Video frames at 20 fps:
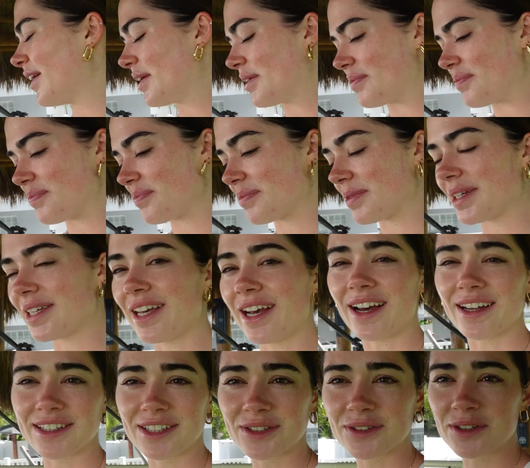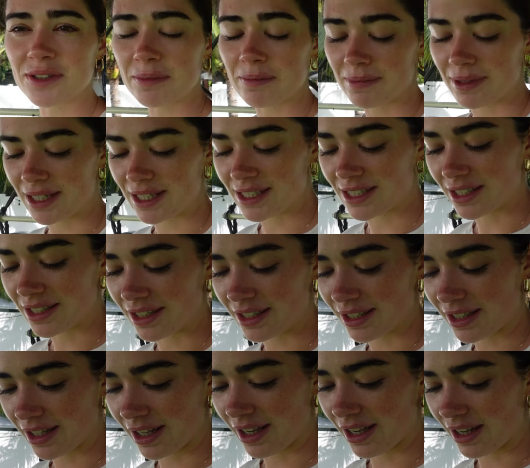Um, but yeah, this is
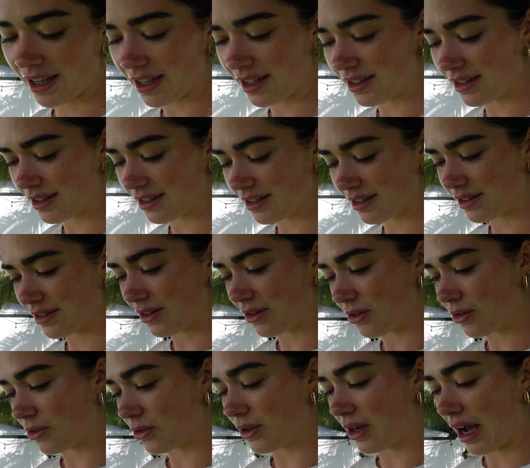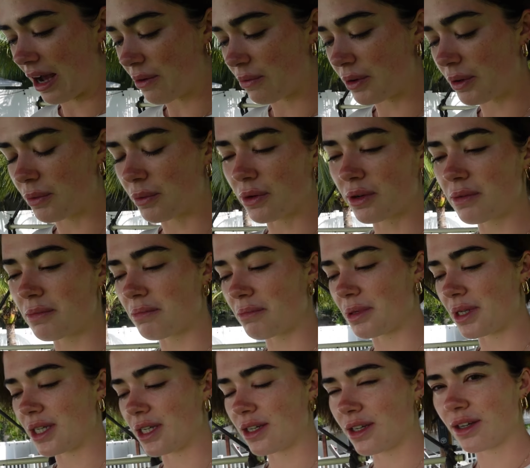amazing. And you know, I, we wouldn't
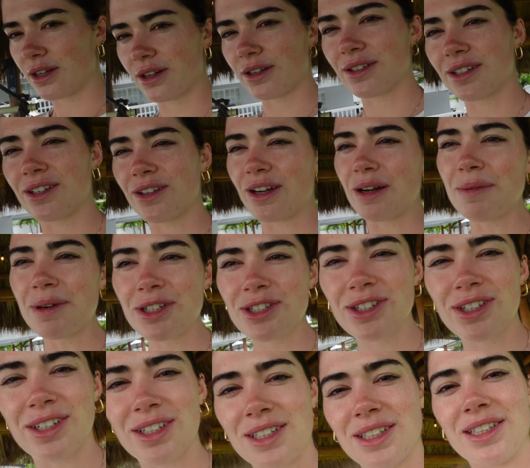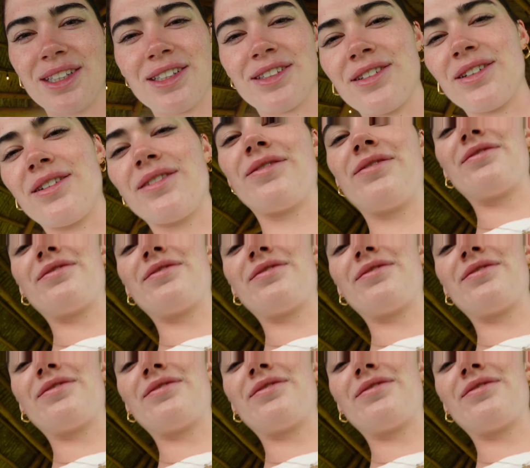be here. Here, I'm actually gonna clean this off.